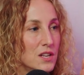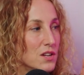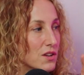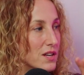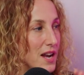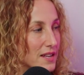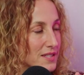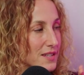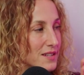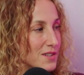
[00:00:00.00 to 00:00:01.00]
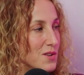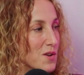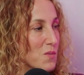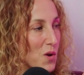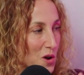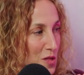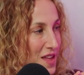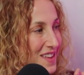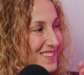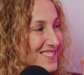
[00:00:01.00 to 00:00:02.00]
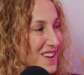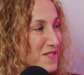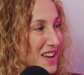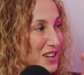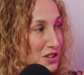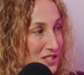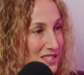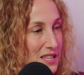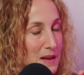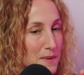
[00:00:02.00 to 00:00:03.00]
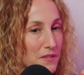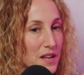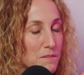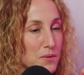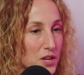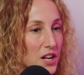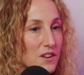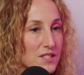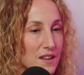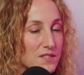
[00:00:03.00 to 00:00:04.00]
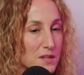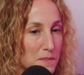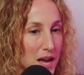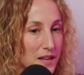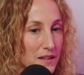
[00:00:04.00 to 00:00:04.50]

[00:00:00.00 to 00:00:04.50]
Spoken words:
You're connected. You're worthy of getting good sleep and like putting ourselves to bed.